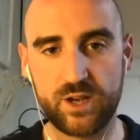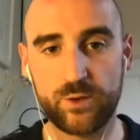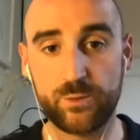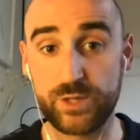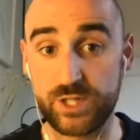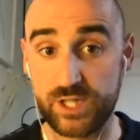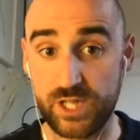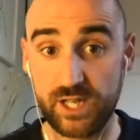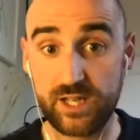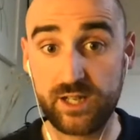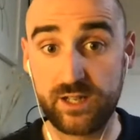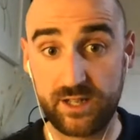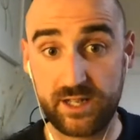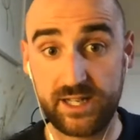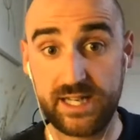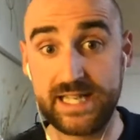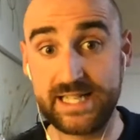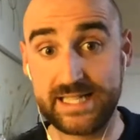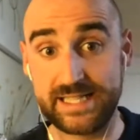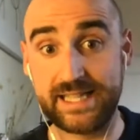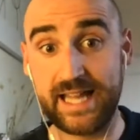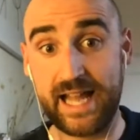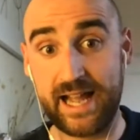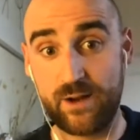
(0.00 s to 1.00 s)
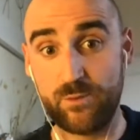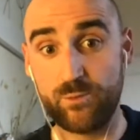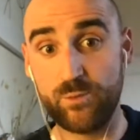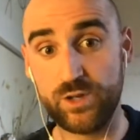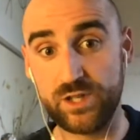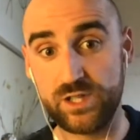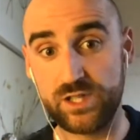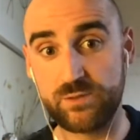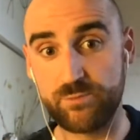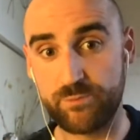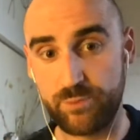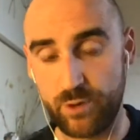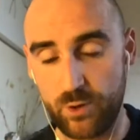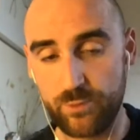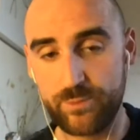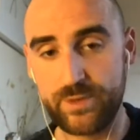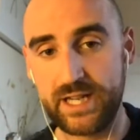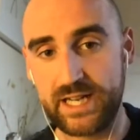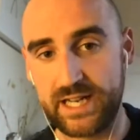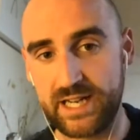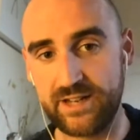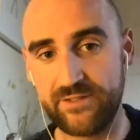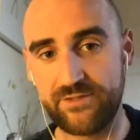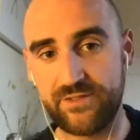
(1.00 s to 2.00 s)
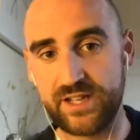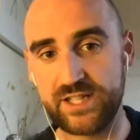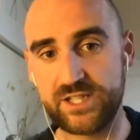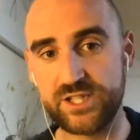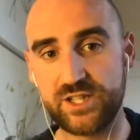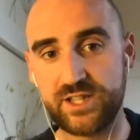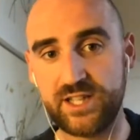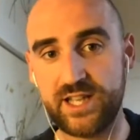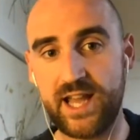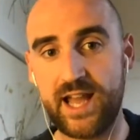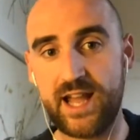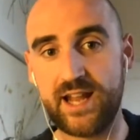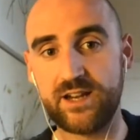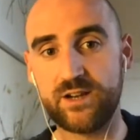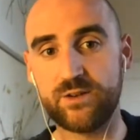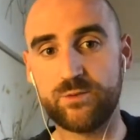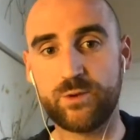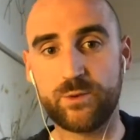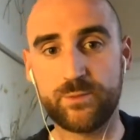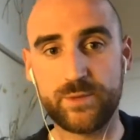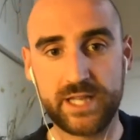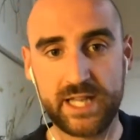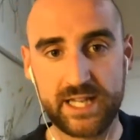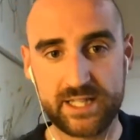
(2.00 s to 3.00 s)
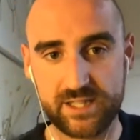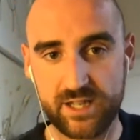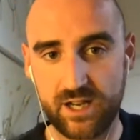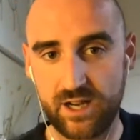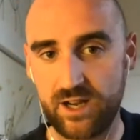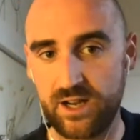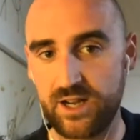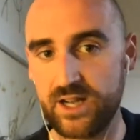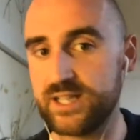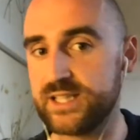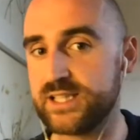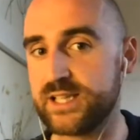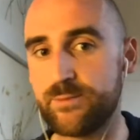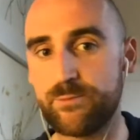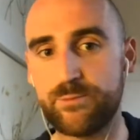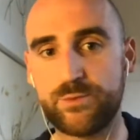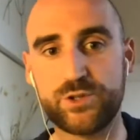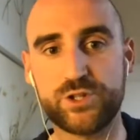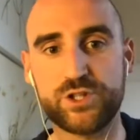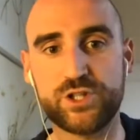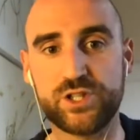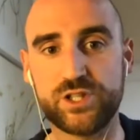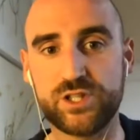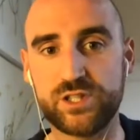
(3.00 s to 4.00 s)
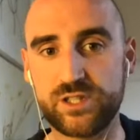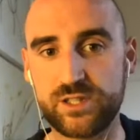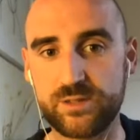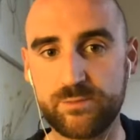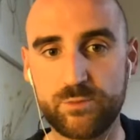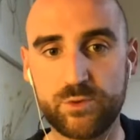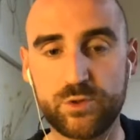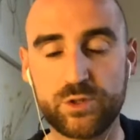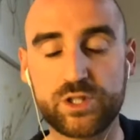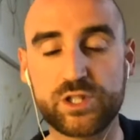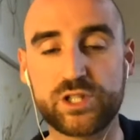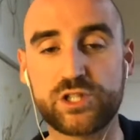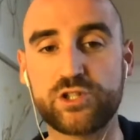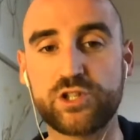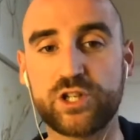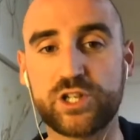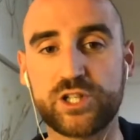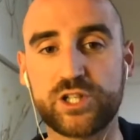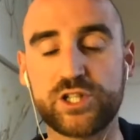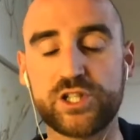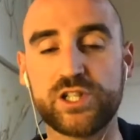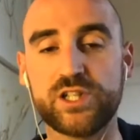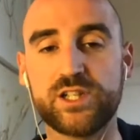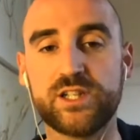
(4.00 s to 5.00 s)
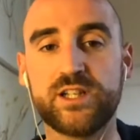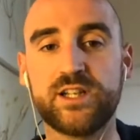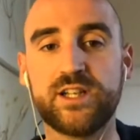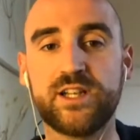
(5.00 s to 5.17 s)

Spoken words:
which leads downwards and probably a cliff edge at the end when we get to higher temperatures and more destruction.